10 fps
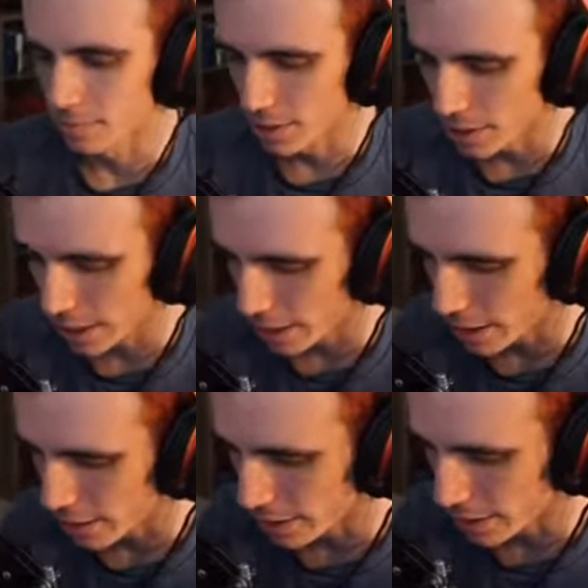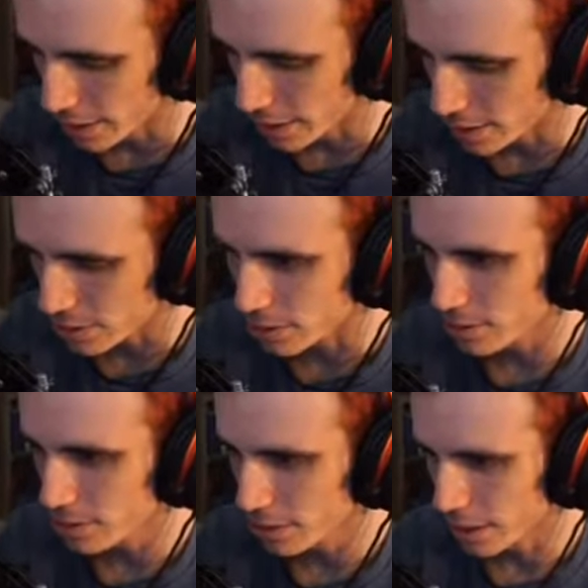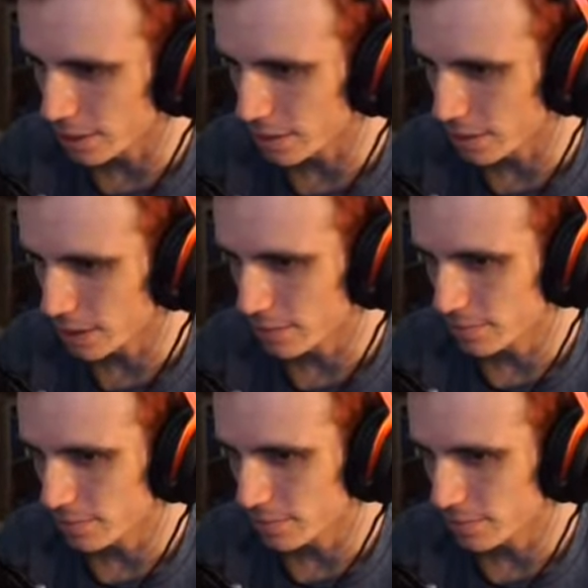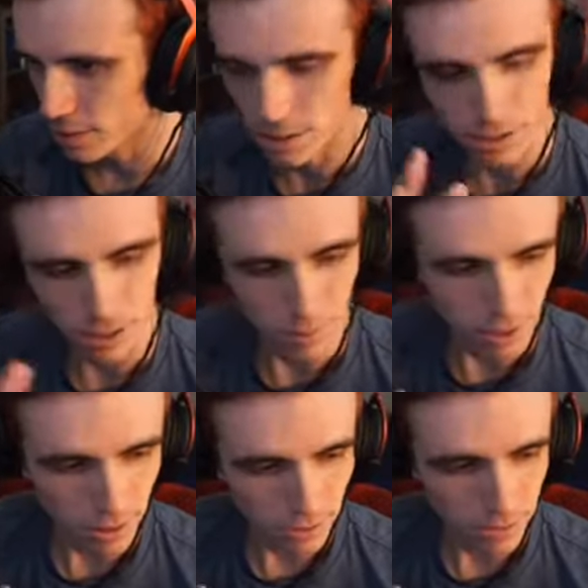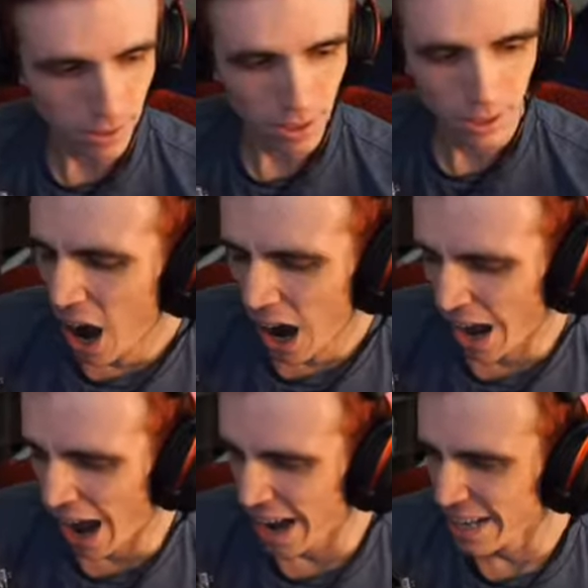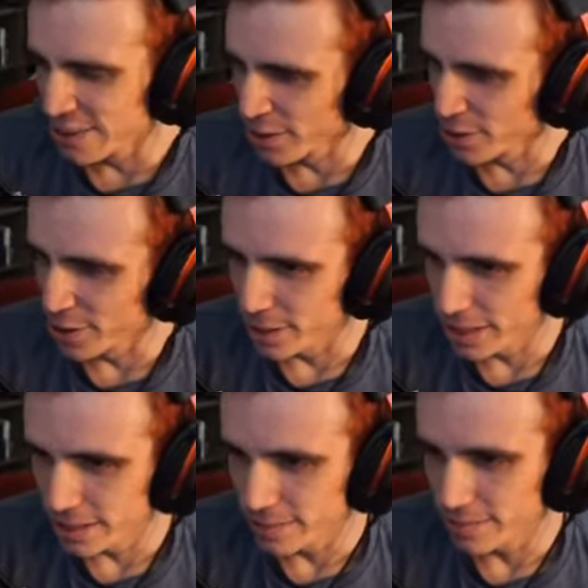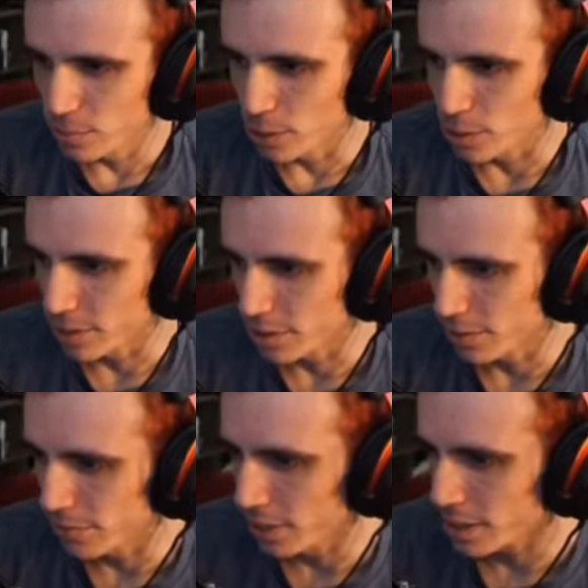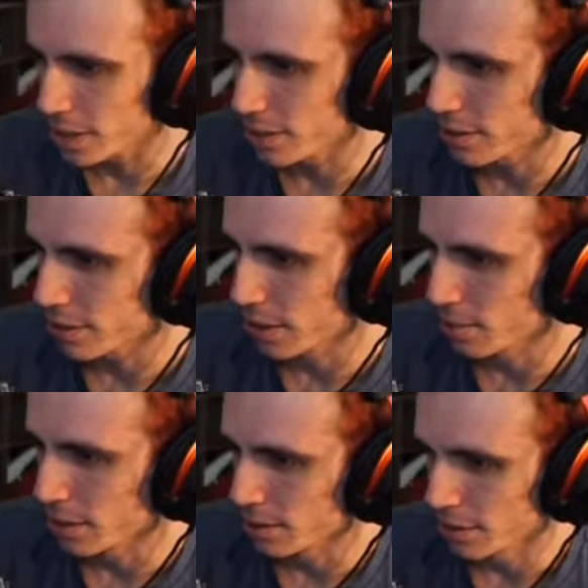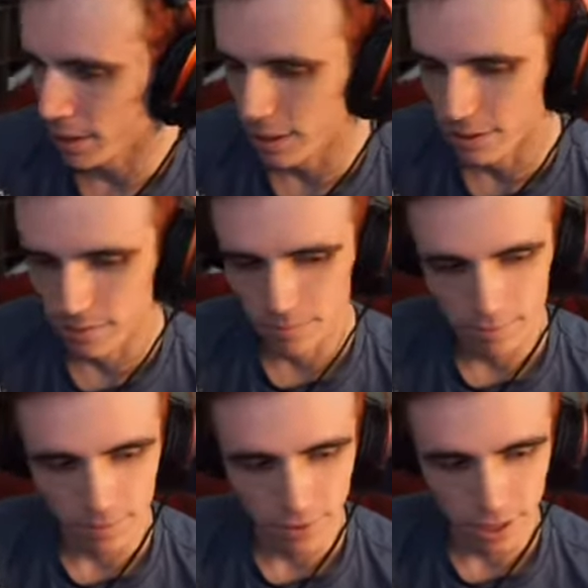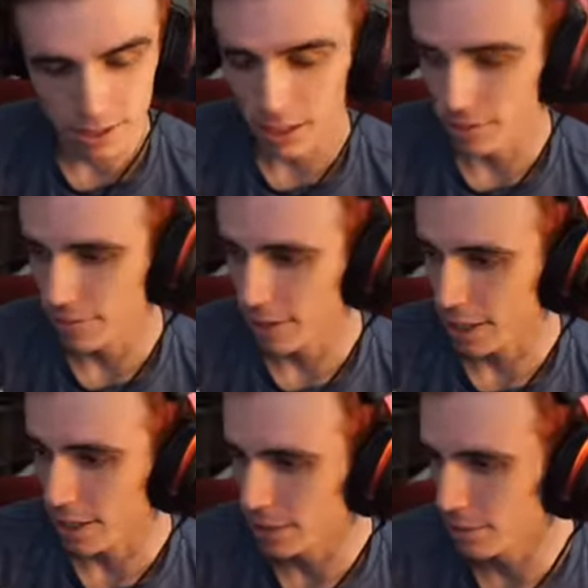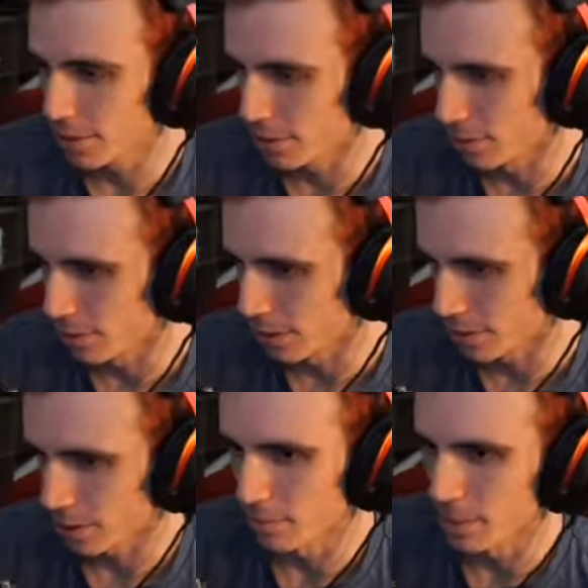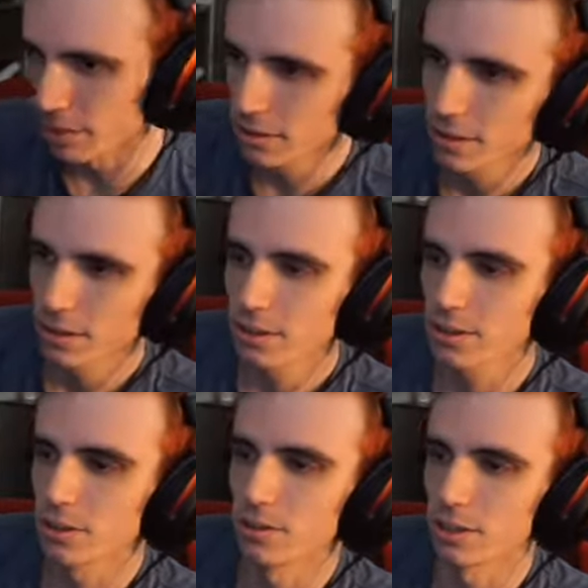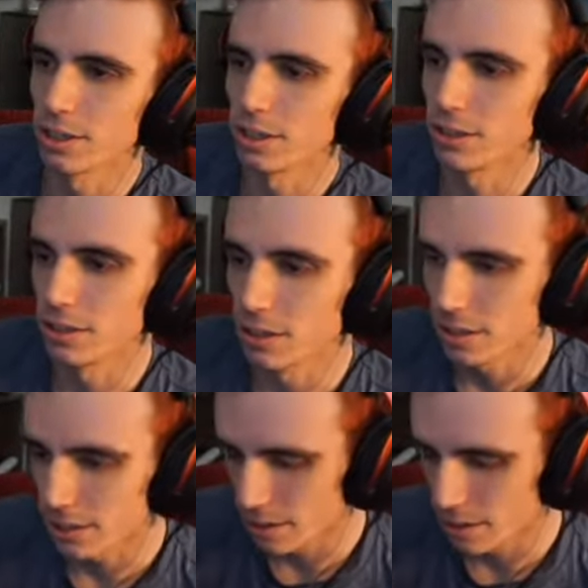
He had his surgery yesterday. This is just an update. He had his surgery, which was to flush out his elbow and fix that fucking huge hole in his elbow. So he